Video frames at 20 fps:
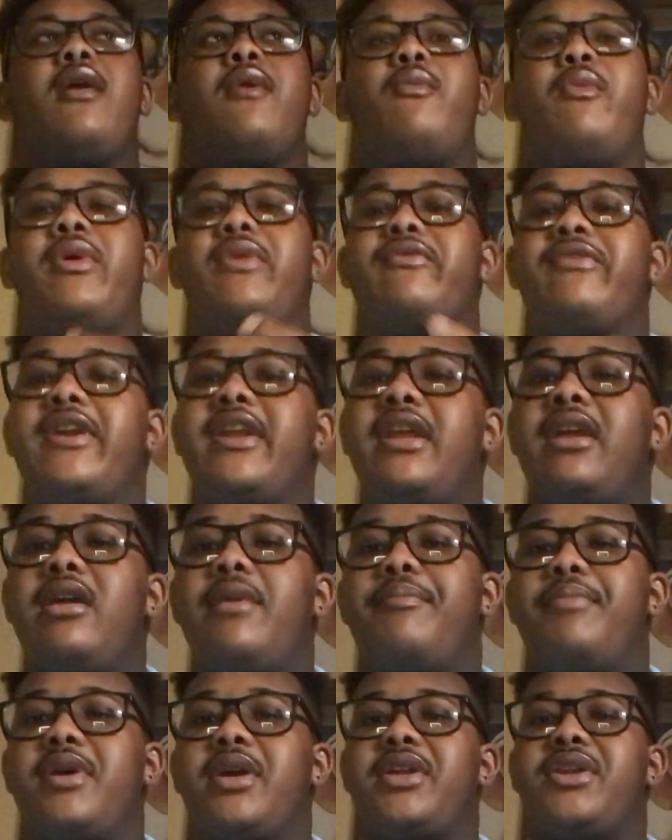When reading
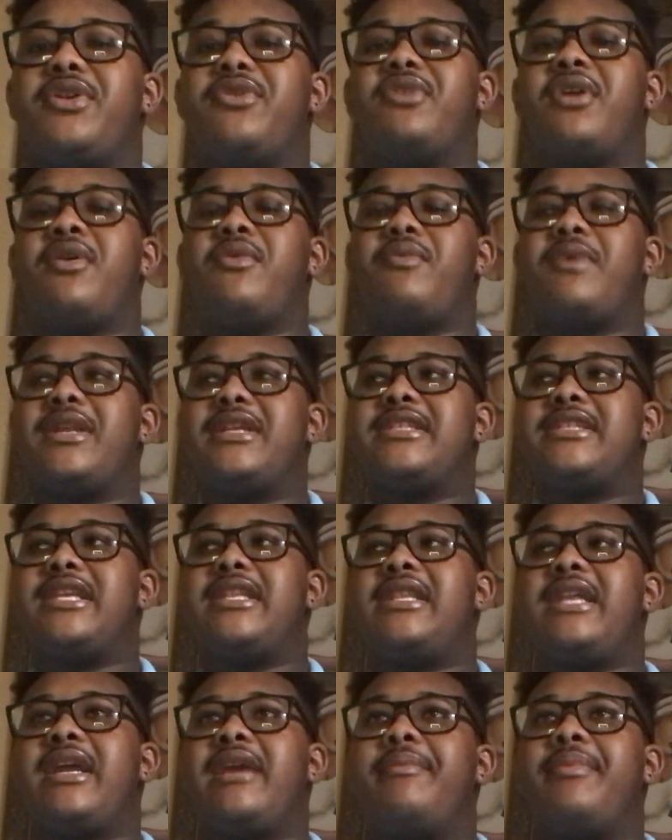a book, you don't want to
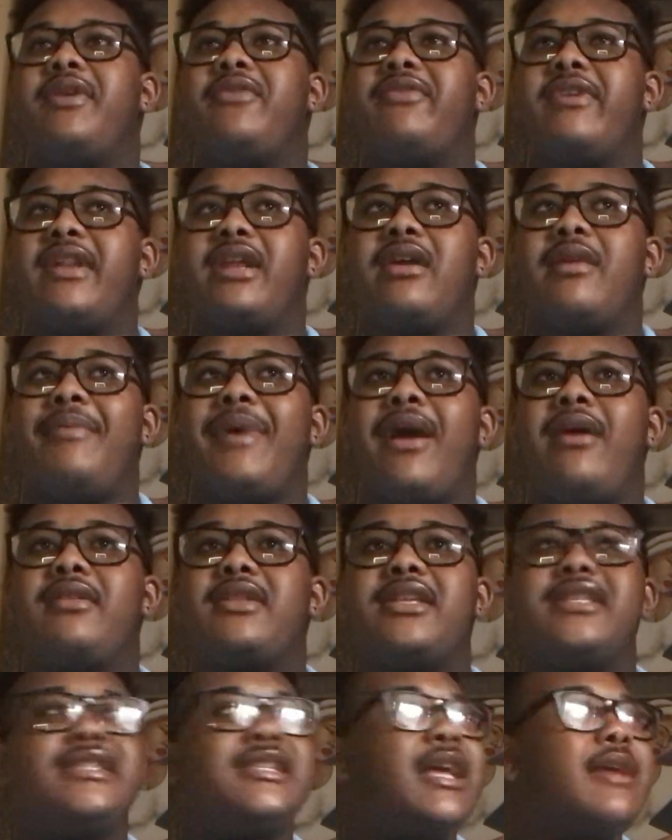sit there and be reading
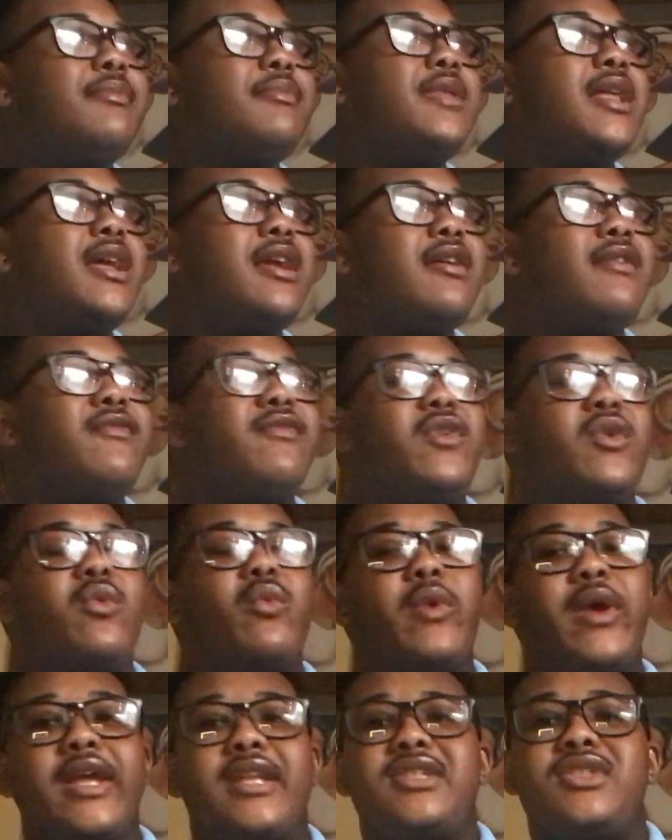about the same thing for
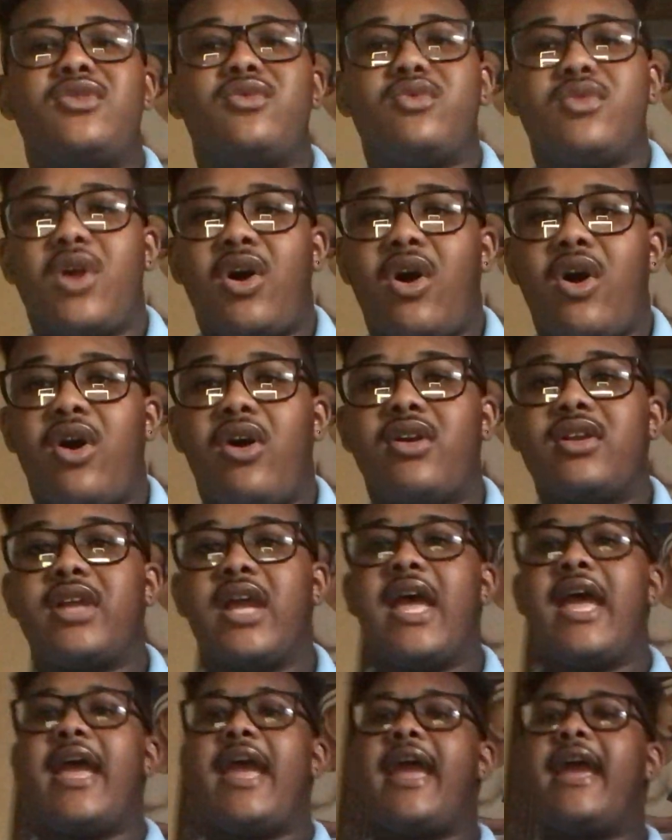way too long
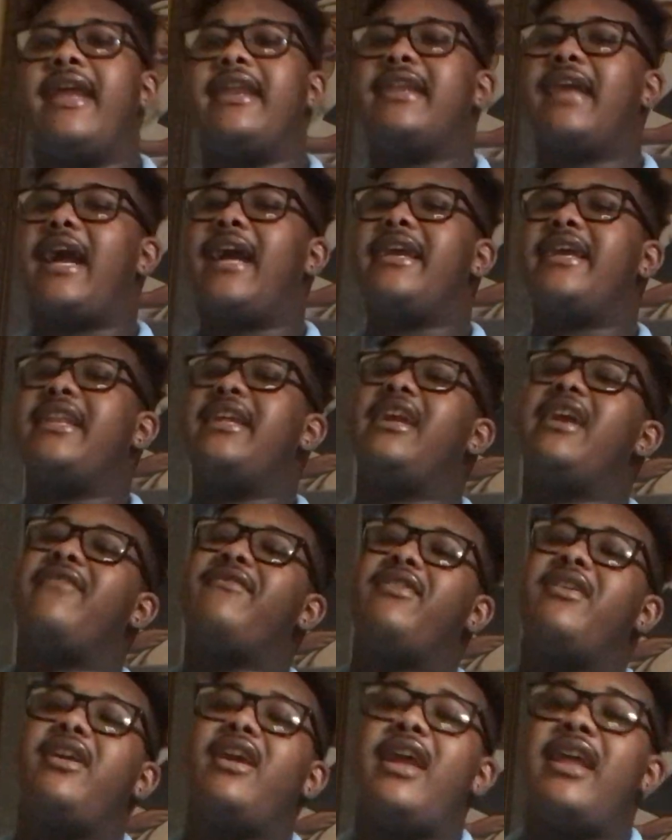and not
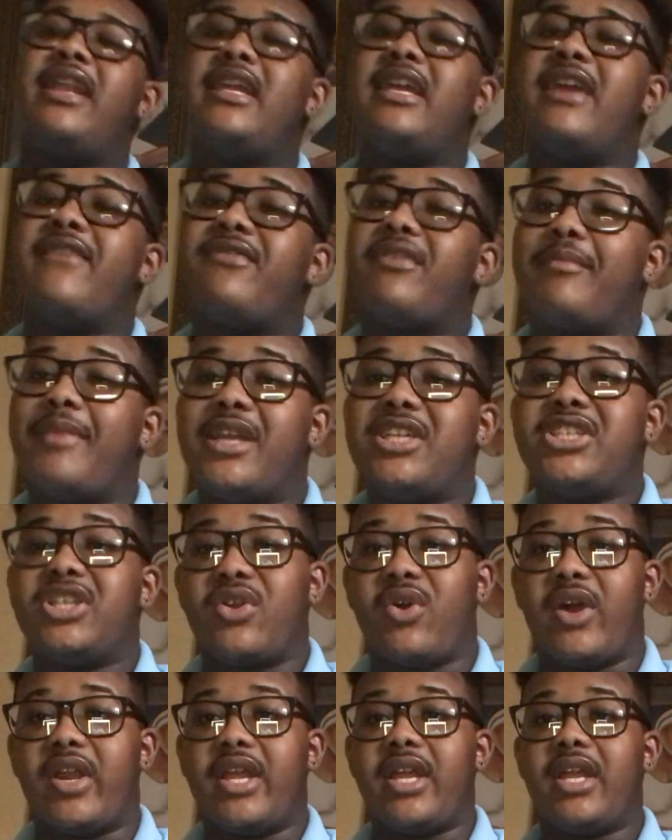getting any
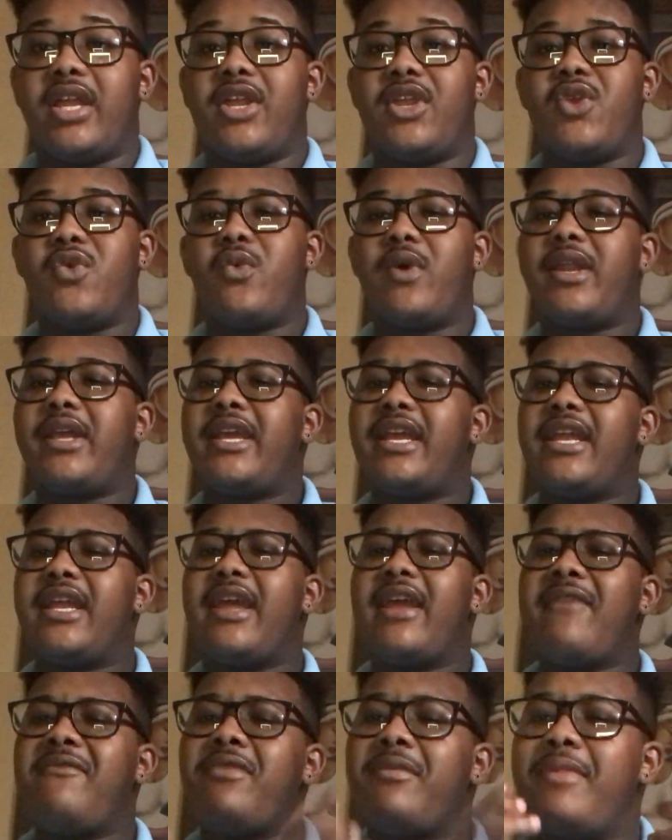information on it. You want to
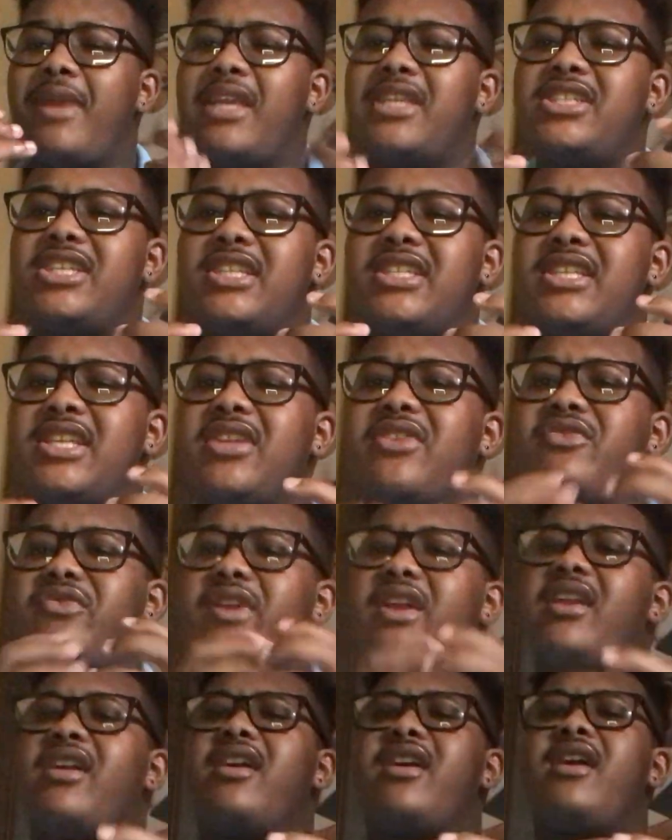get information to the
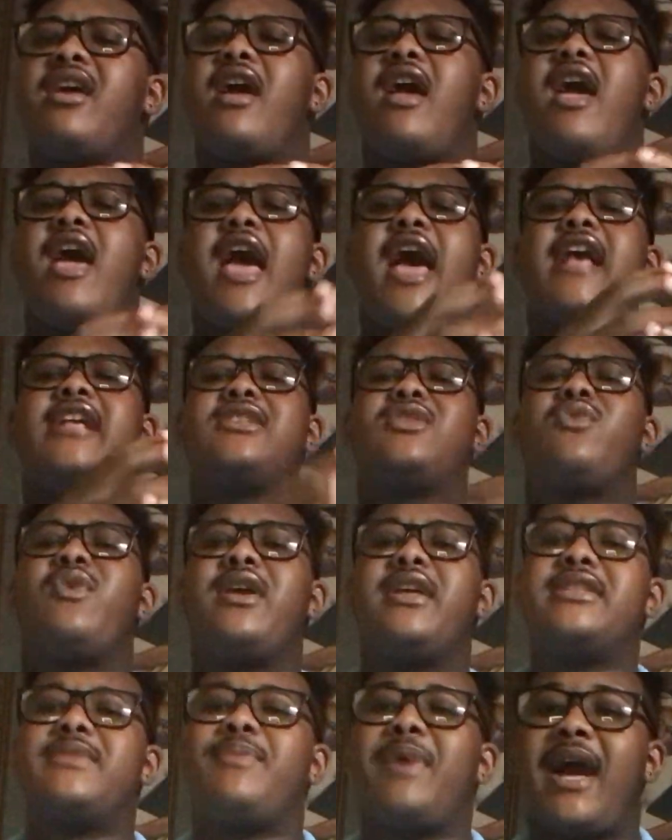reader as
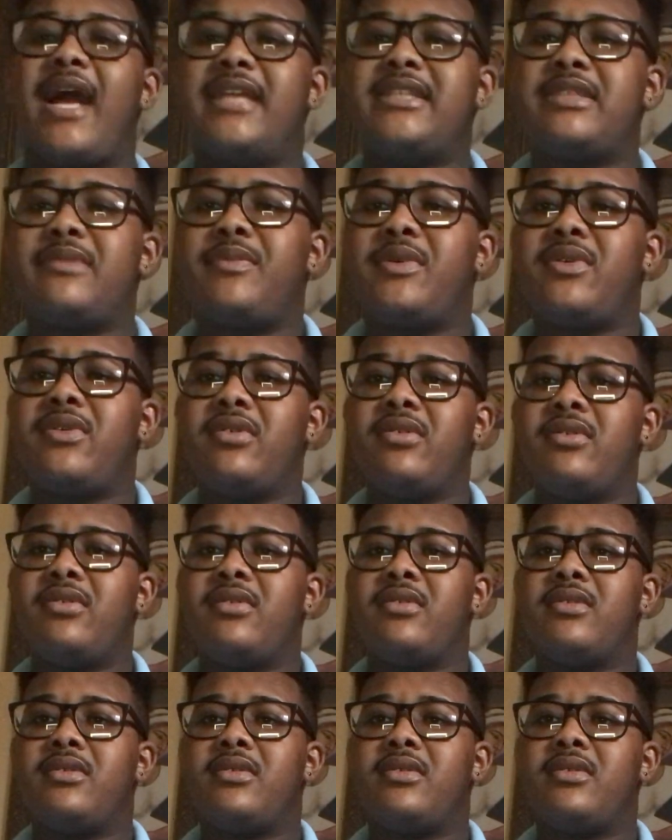quick as possible